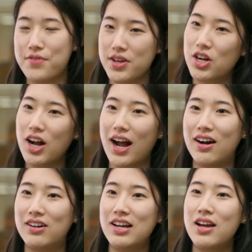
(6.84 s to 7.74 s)
figure
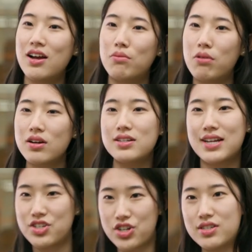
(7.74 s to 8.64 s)
out what are
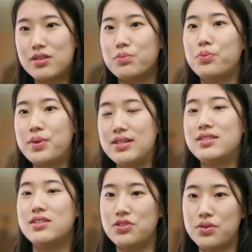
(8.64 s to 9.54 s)
digestible
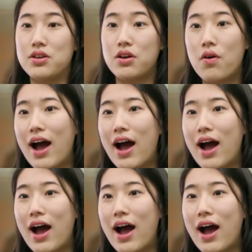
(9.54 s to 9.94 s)
pieces you can go